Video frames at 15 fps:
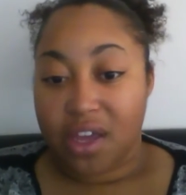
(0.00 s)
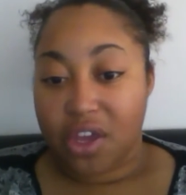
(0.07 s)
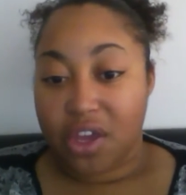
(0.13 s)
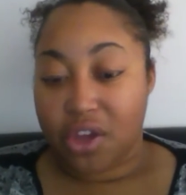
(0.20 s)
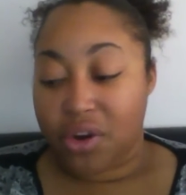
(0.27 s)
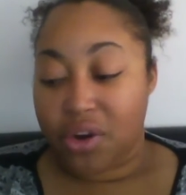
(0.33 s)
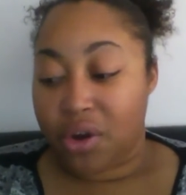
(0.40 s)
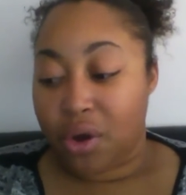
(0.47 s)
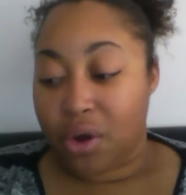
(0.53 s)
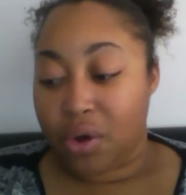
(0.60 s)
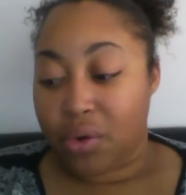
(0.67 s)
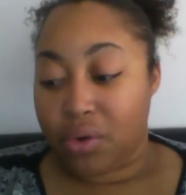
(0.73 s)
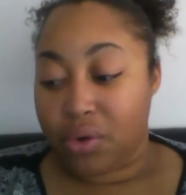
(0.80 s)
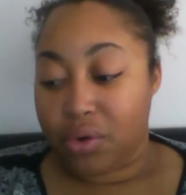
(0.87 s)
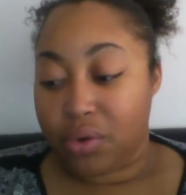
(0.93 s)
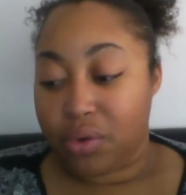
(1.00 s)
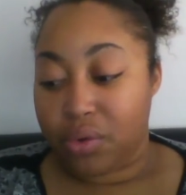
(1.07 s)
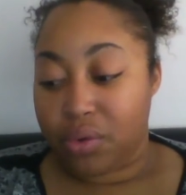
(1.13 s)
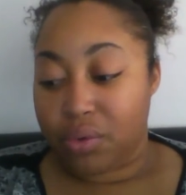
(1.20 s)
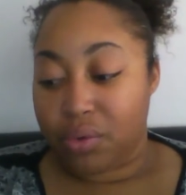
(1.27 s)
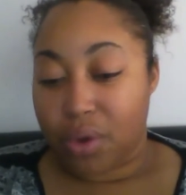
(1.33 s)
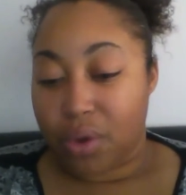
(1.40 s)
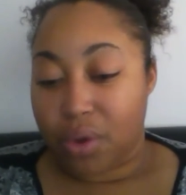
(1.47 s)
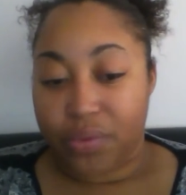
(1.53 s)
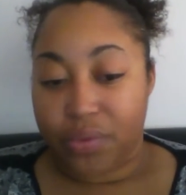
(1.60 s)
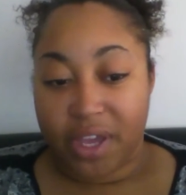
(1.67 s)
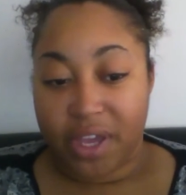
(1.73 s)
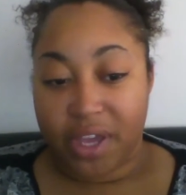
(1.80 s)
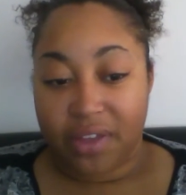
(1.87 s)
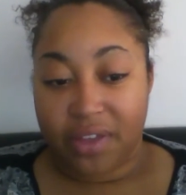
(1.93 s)
you know, you don't
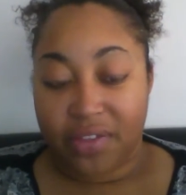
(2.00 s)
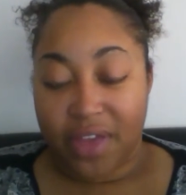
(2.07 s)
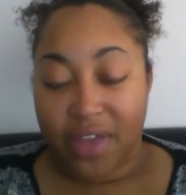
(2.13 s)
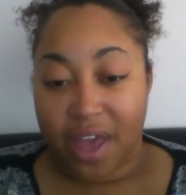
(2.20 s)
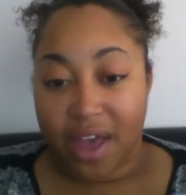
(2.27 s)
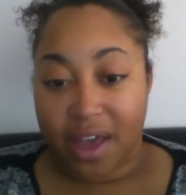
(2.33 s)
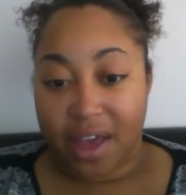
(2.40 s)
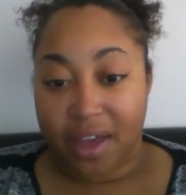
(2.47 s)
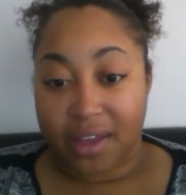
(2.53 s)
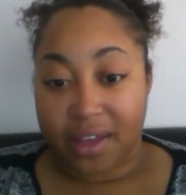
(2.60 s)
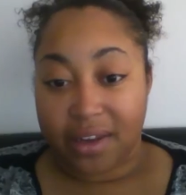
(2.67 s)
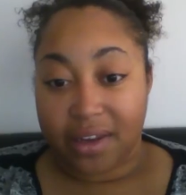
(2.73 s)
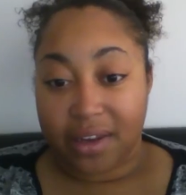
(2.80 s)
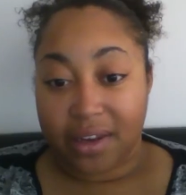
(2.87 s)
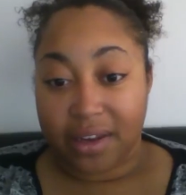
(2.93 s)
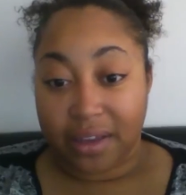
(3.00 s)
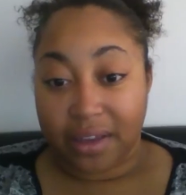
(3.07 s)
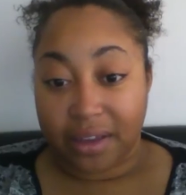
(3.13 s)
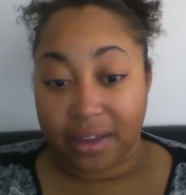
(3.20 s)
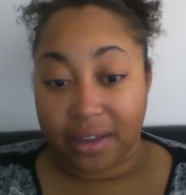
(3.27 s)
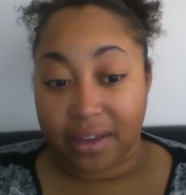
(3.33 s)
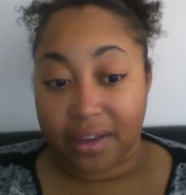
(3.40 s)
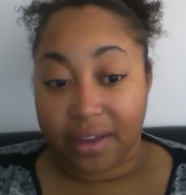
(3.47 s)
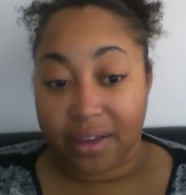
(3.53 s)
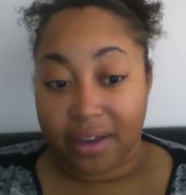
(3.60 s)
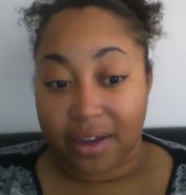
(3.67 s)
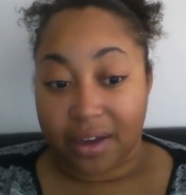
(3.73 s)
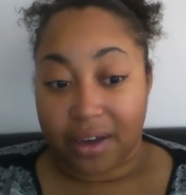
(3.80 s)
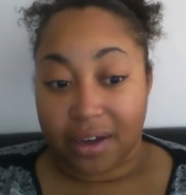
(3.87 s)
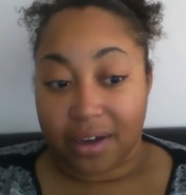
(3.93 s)
think that
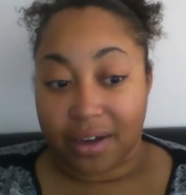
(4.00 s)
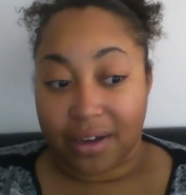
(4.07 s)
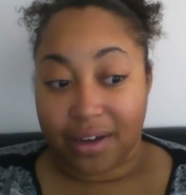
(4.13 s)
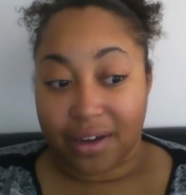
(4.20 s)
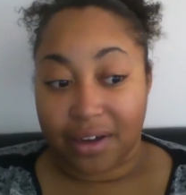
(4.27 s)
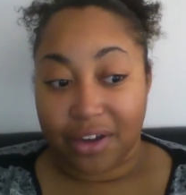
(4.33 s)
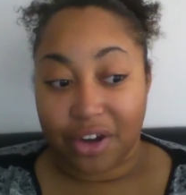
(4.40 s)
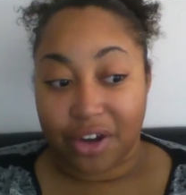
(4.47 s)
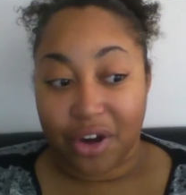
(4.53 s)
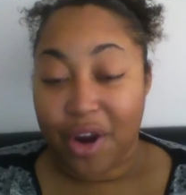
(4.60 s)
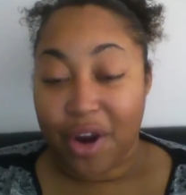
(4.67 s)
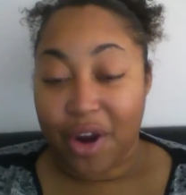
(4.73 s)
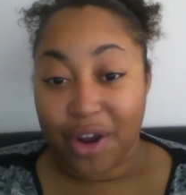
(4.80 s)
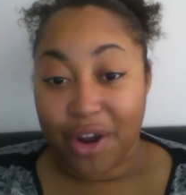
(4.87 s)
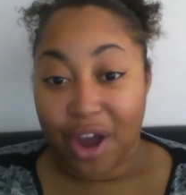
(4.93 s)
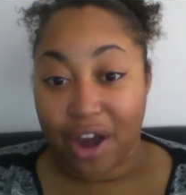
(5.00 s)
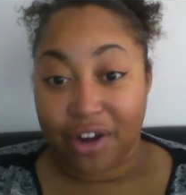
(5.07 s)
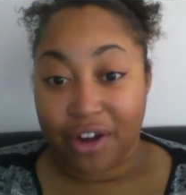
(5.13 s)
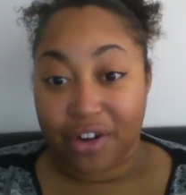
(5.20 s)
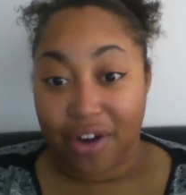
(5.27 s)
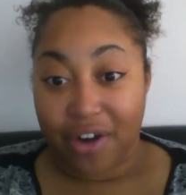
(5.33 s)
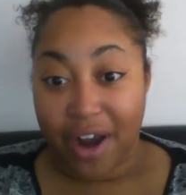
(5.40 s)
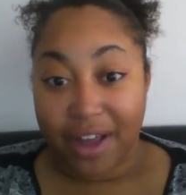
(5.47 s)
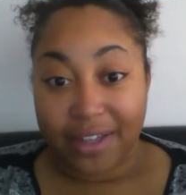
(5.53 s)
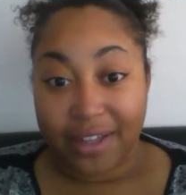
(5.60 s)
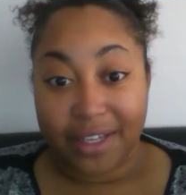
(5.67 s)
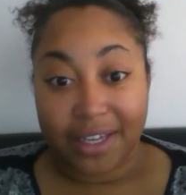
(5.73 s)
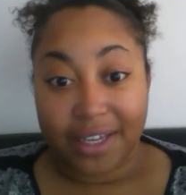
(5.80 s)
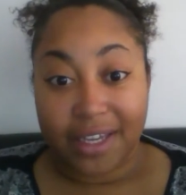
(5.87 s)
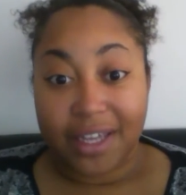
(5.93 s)
uh, you're hearing God
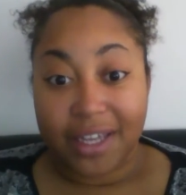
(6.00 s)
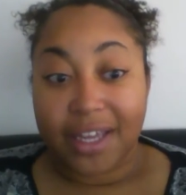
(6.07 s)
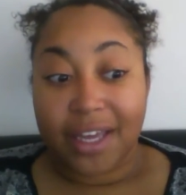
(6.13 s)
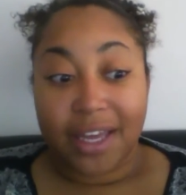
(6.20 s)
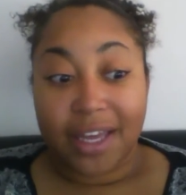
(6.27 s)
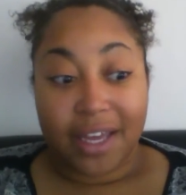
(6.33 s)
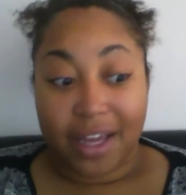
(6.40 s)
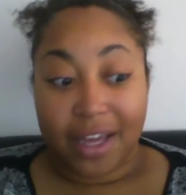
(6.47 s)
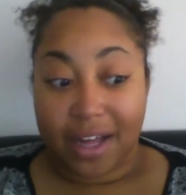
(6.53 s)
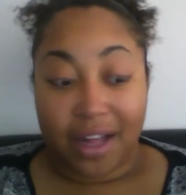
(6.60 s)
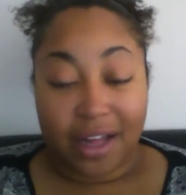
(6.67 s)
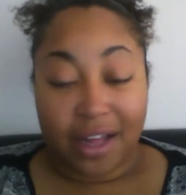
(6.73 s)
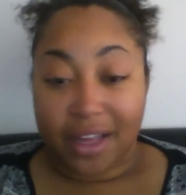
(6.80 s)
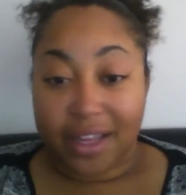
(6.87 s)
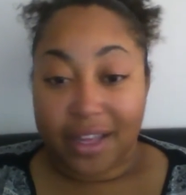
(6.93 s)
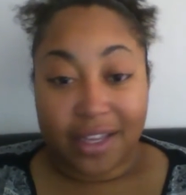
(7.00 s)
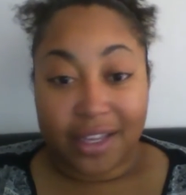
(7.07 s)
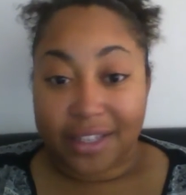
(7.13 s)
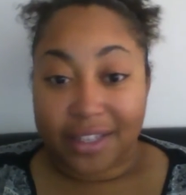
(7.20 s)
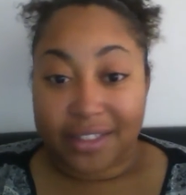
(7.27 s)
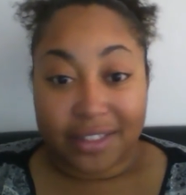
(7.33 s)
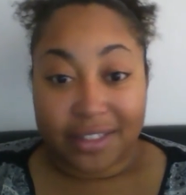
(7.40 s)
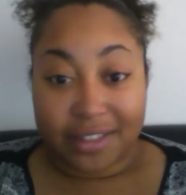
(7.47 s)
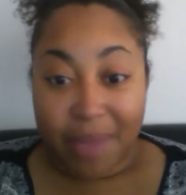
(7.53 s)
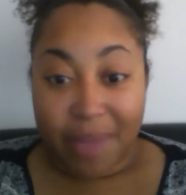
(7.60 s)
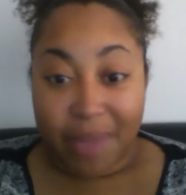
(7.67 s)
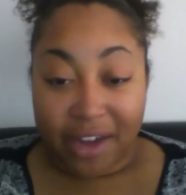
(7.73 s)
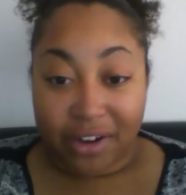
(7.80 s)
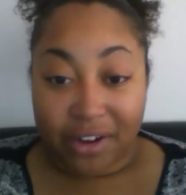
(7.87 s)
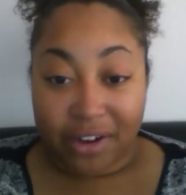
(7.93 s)
correctly, it, it doesn't
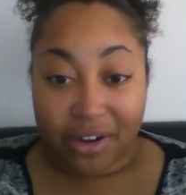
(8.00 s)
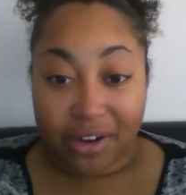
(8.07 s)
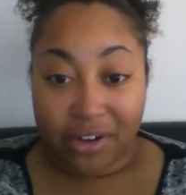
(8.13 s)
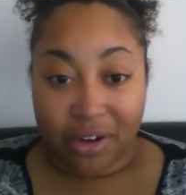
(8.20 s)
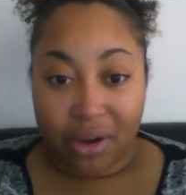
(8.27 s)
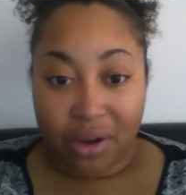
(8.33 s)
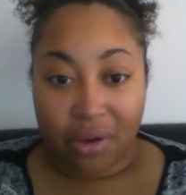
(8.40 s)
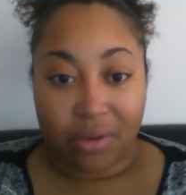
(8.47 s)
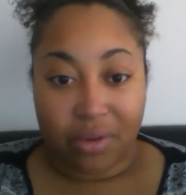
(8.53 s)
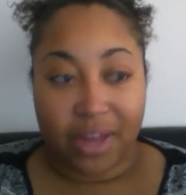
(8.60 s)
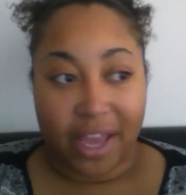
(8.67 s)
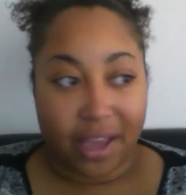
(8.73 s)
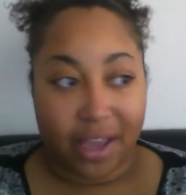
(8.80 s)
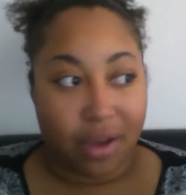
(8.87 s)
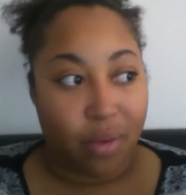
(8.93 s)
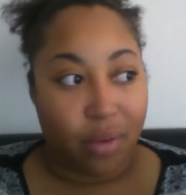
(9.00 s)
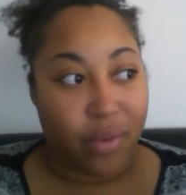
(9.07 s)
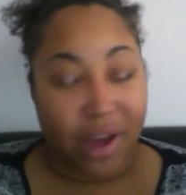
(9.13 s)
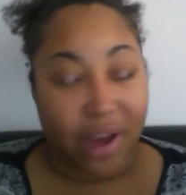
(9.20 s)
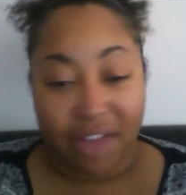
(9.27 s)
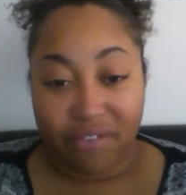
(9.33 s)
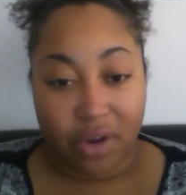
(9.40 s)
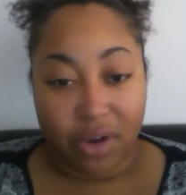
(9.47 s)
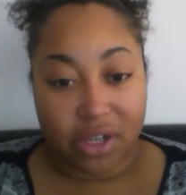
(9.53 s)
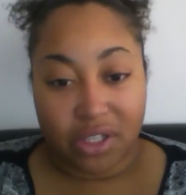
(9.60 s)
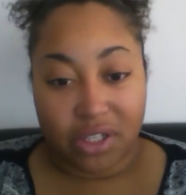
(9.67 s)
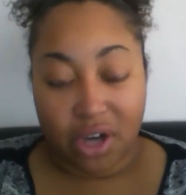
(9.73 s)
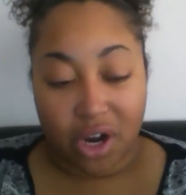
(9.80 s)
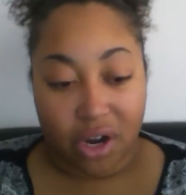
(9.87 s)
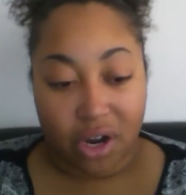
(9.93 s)
matter. You know, like when I first
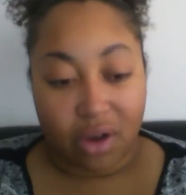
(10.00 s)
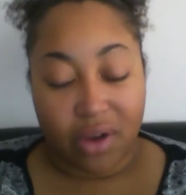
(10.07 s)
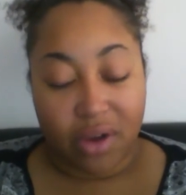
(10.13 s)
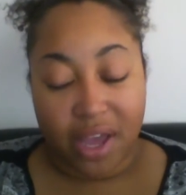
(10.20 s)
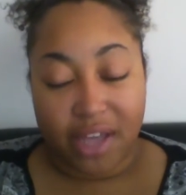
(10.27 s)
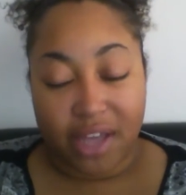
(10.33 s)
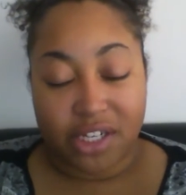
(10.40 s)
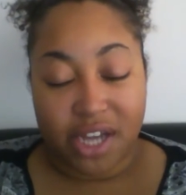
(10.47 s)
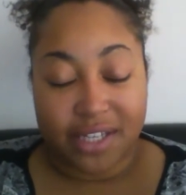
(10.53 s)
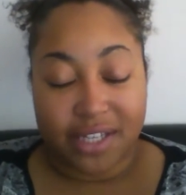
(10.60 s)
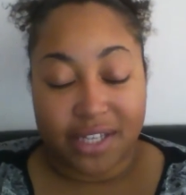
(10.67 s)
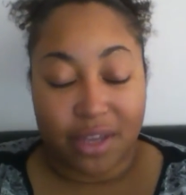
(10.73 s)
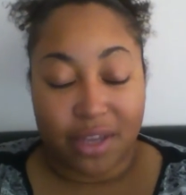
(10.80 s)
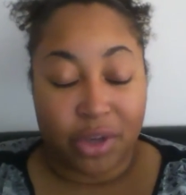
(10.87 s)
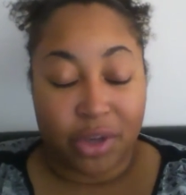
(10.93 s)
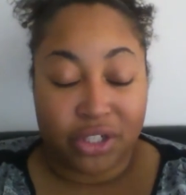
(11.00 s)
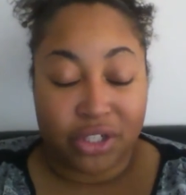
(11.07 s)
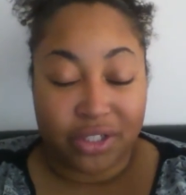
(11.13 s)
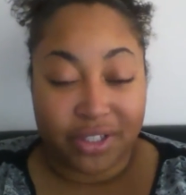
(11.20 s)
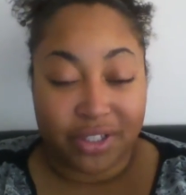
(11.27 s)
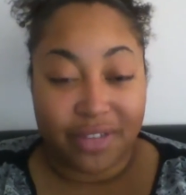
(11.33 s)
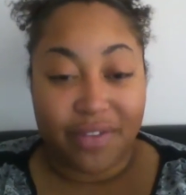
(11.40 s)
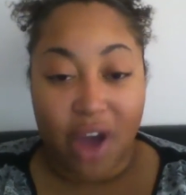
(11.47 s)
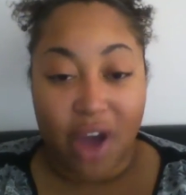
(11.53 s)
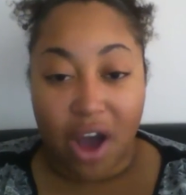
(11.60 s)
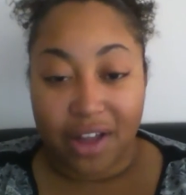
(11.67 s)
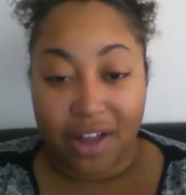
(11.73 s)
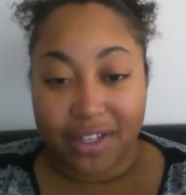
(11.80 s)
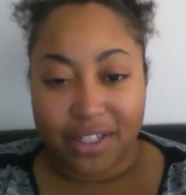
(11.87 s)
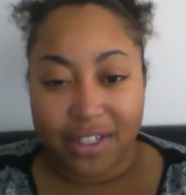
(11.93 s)
heard, okay, Jazz, I want you to leave
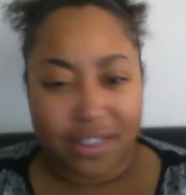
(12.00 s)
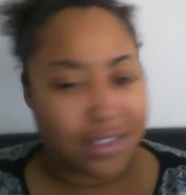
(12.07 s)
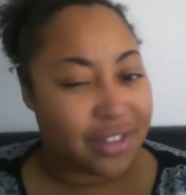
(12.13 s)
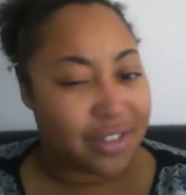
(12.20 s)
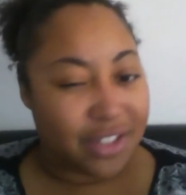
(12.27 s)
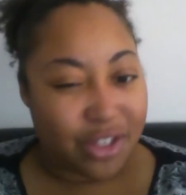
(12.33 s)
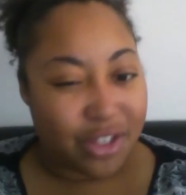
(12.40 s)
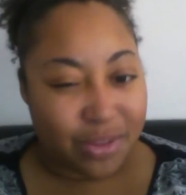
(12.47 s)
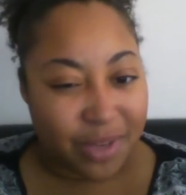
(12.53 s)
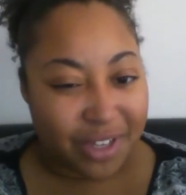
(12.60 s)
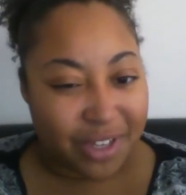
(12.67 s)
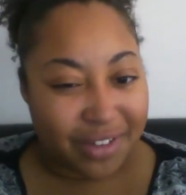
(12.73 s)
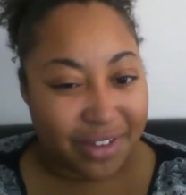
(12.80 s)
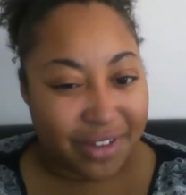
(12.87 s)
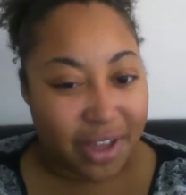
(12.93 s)
college. Excuse me.